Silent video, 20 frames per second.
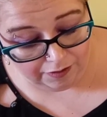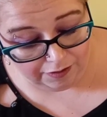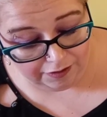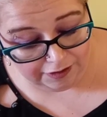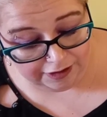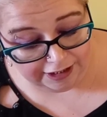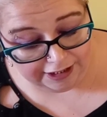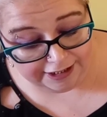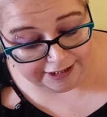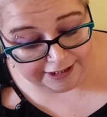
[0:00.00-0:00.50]

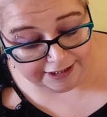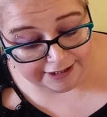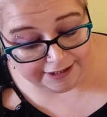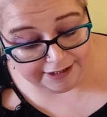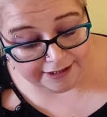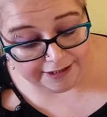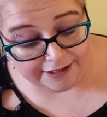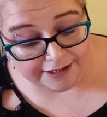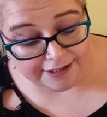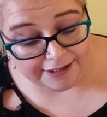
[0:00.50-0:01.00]
This
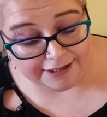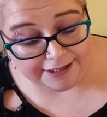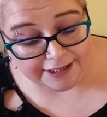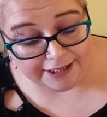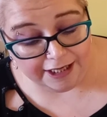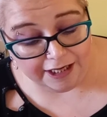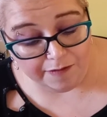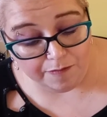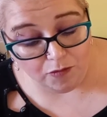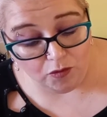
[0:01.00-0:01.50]

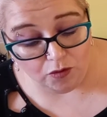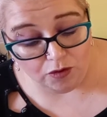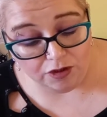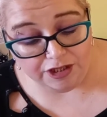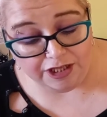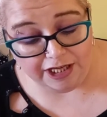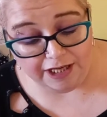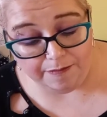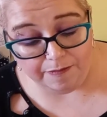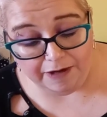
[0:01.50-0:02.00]
Sea Mud
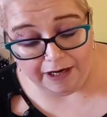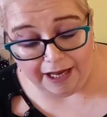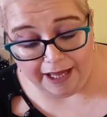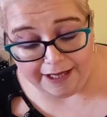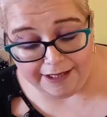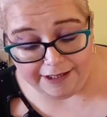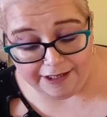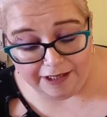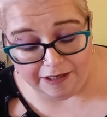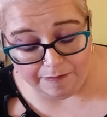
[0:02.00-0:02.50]
Deep
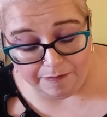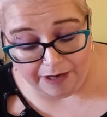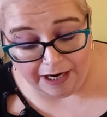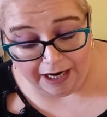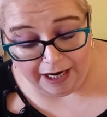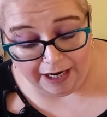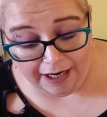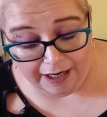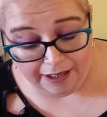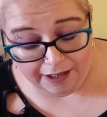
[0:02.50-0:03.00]
Cleansing
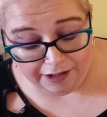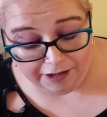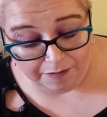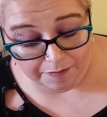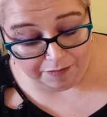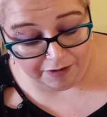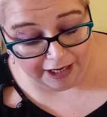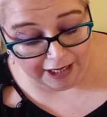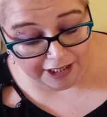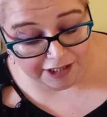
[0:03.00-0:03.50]
Bar, the
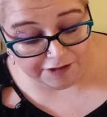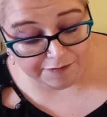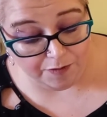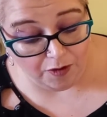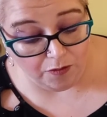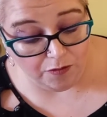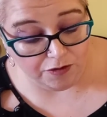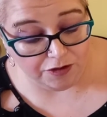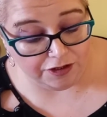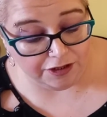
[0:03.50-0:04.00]
brand's
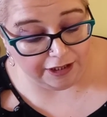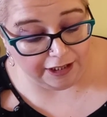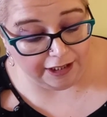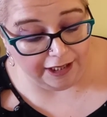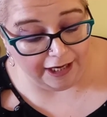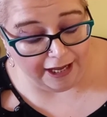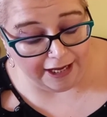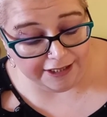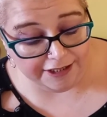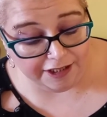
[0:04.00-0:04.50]
most
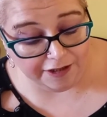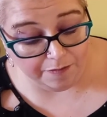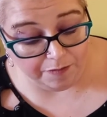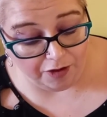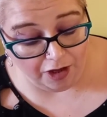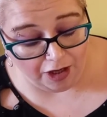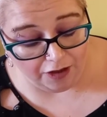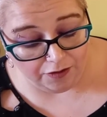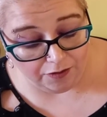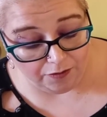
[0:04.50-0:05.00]
classic
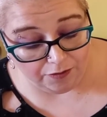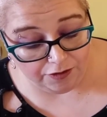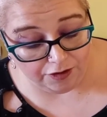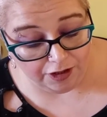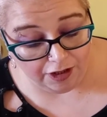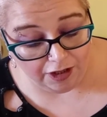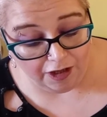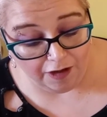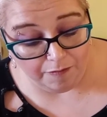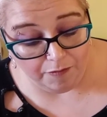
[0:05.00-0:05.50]
product,
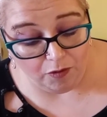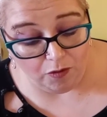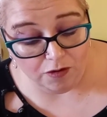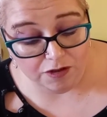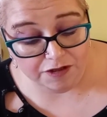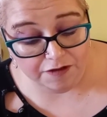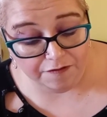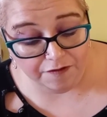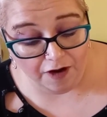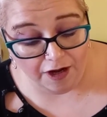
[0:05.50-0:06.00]

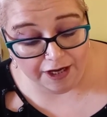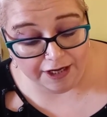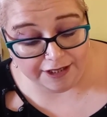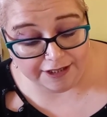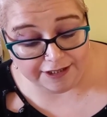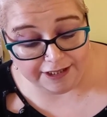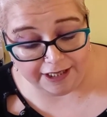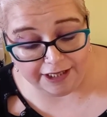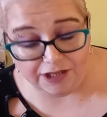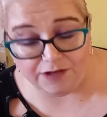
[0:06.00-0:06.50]

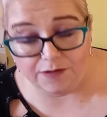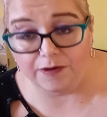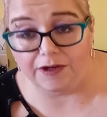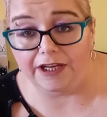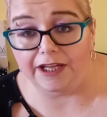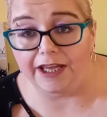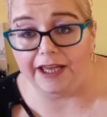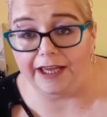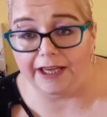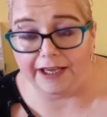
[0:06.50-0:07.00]
emulsifies into an
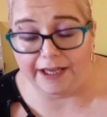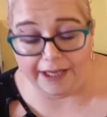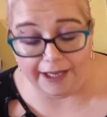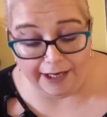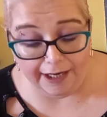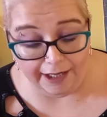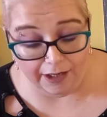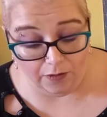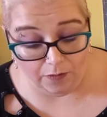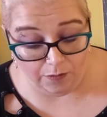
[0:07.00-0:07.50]
inky
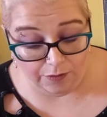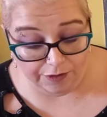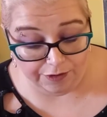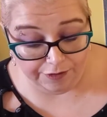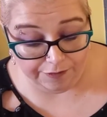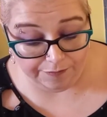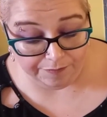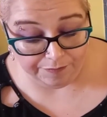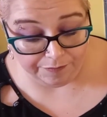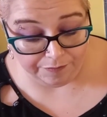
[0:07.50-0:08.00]
liquid
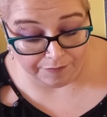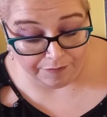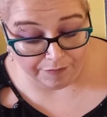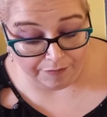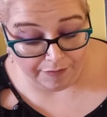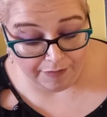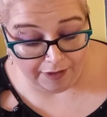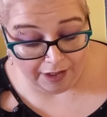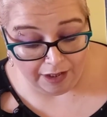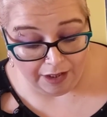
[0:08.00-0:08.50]

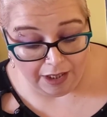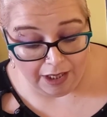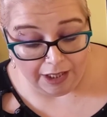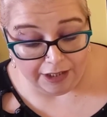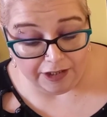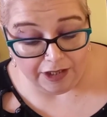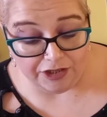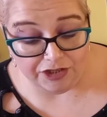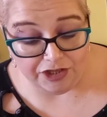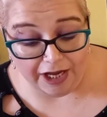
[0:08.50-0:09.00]

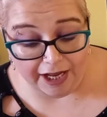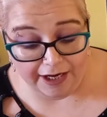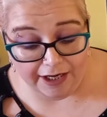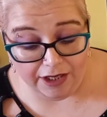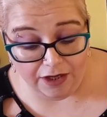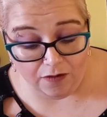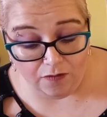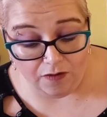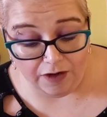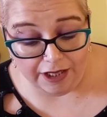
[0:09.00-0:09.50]
that
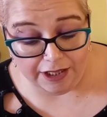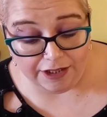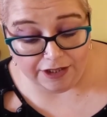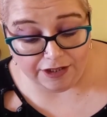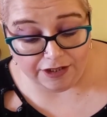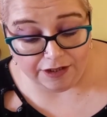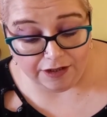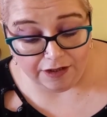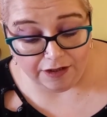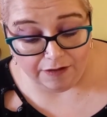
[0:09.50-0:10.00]
gently
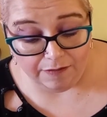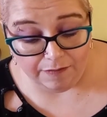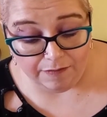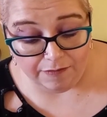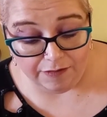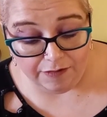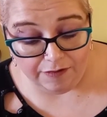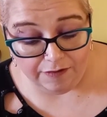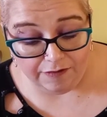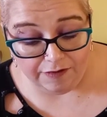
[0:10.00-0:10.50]
rids
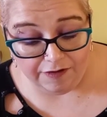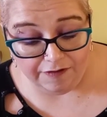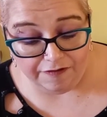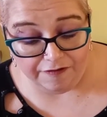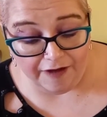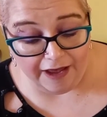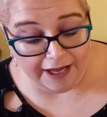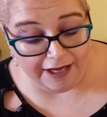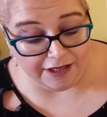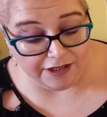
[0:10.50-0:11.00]
the
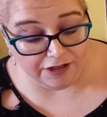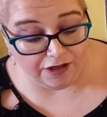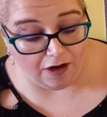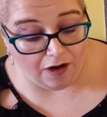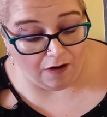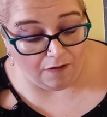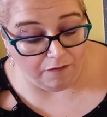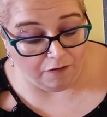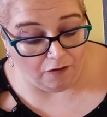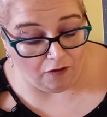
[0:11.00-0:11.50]
face
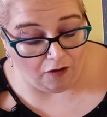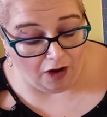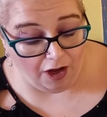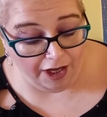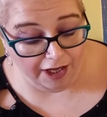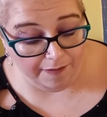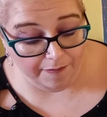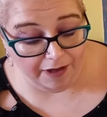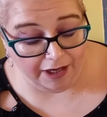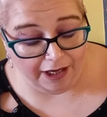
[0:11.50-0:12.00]
of
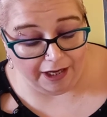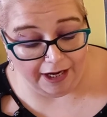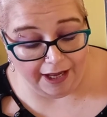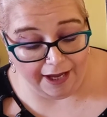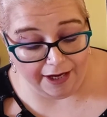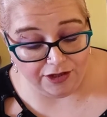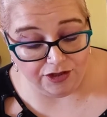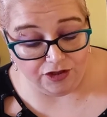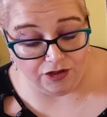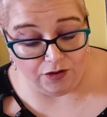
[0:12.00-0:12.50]
grime it
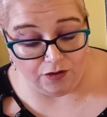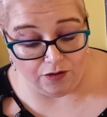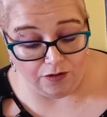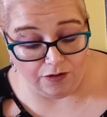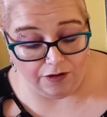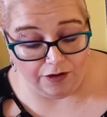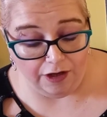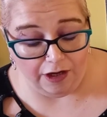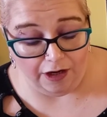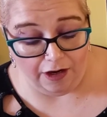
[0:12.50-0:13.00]
collects
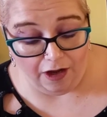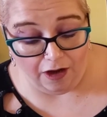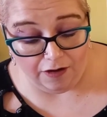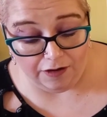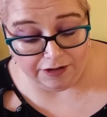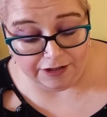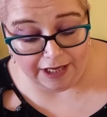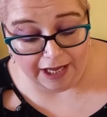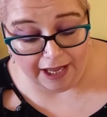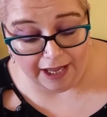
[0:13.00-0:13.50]
during a
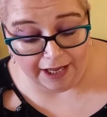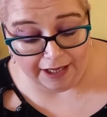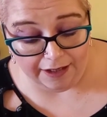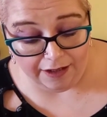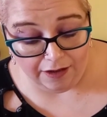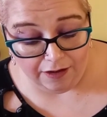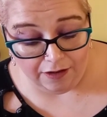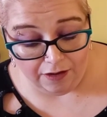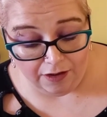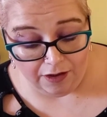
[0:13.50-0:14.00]
long day.